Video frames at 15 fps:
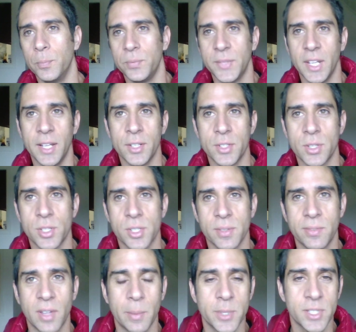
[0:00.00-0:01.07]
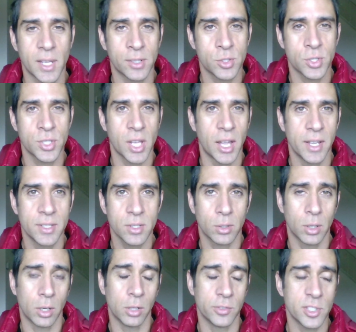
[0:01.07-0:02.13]
There's a famous exercise,
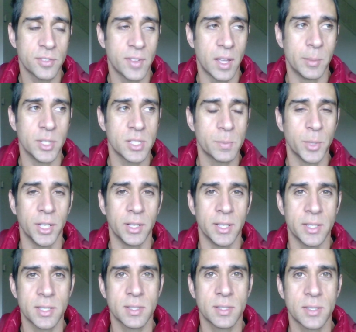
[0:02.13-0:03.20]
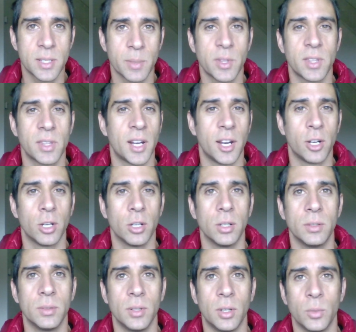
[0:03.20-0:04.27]
or I don't know if it's famous, but it's something that I
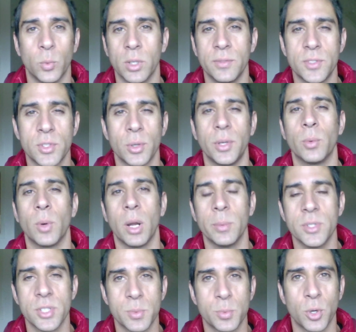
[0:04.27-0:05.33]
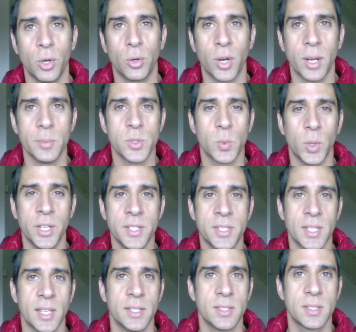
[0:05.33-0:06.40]
heard on one of Tony Robbins' programs where he
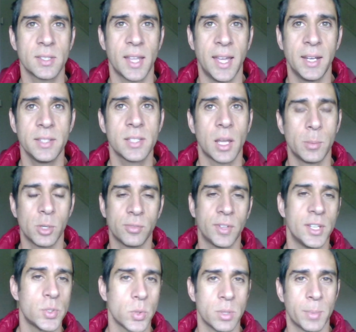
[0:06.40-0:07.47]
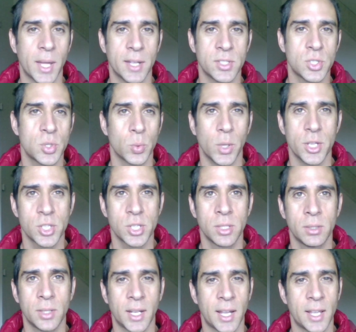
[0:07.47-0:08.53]
says, anytime you're faced with a bad
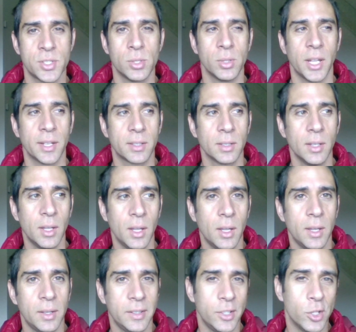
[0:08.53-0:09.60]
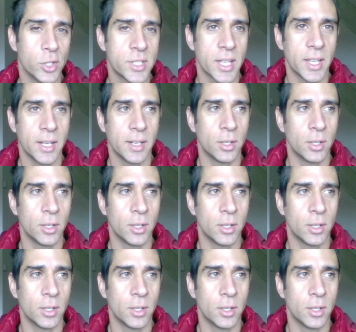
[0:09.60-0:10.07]
situation that has you like irritated